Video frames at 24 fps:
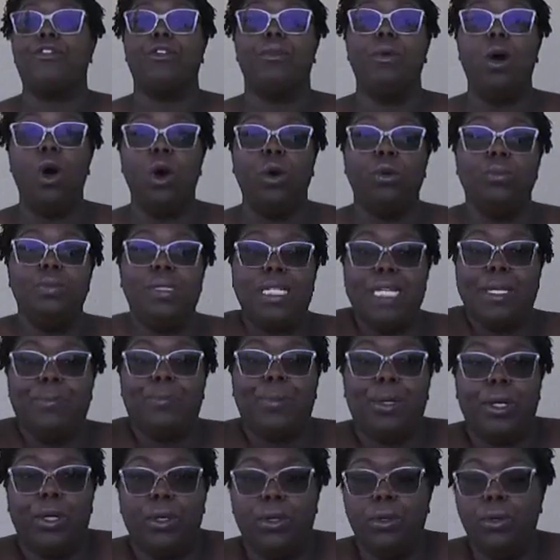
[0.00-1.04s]
Home
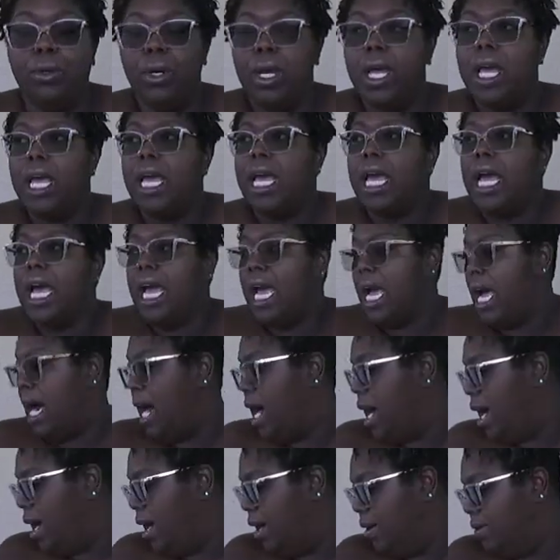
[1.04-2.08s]
Depot.
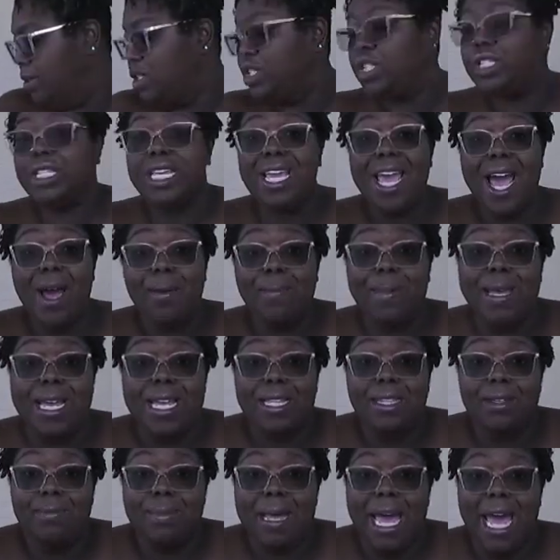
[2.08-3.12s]
You see how big
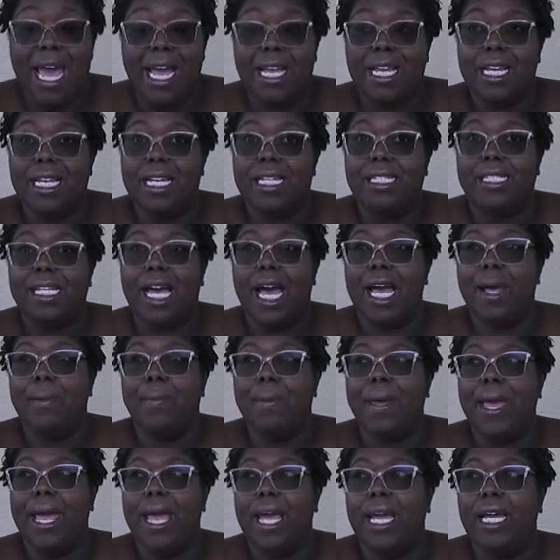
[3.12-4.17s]
the bag is. I
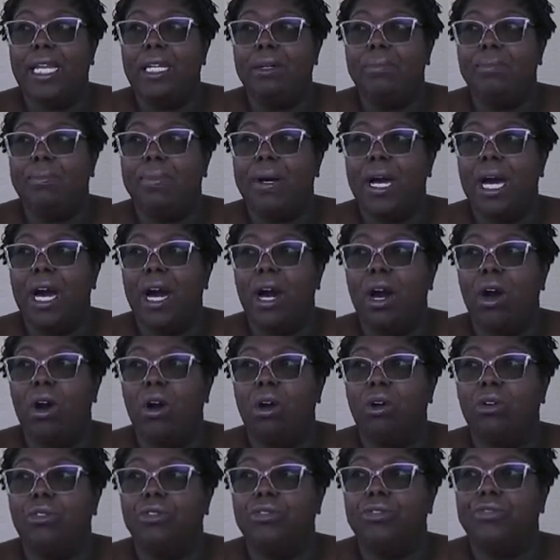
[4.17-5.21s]
paid
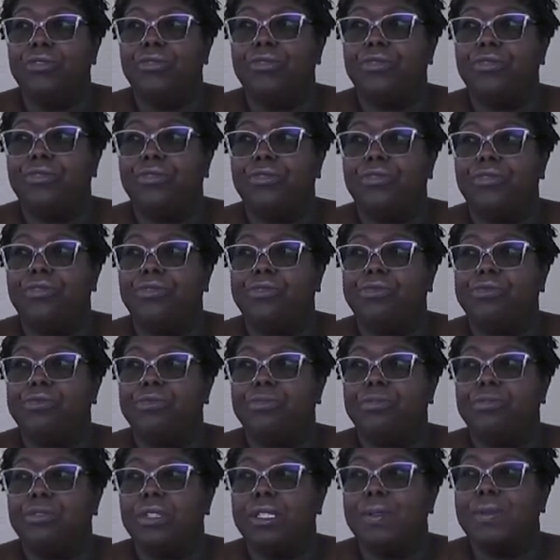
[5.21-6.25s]
about,
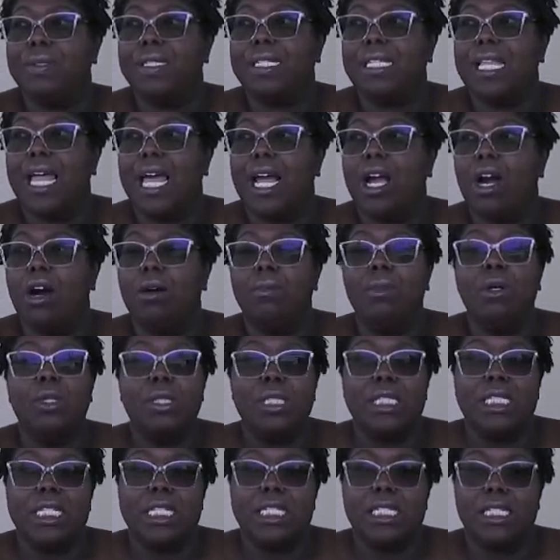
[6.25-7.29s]
it was like
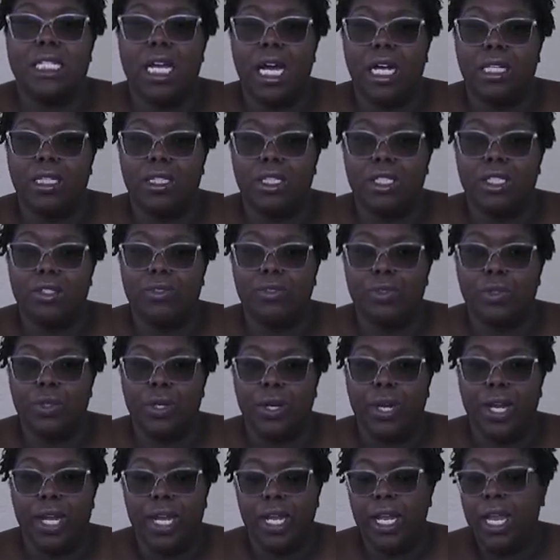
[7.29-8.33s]
almost $6
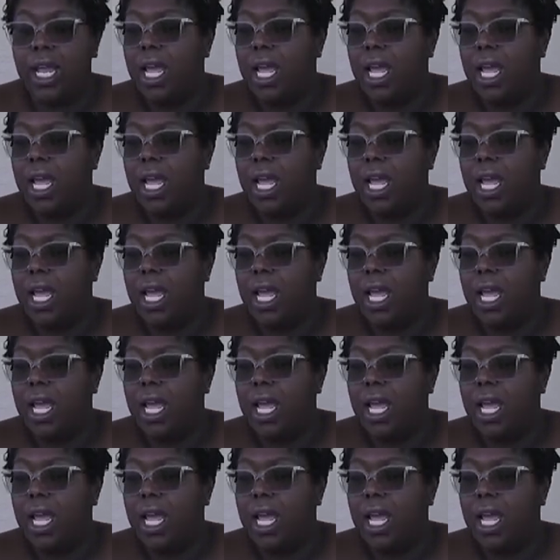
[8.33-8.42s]
for it.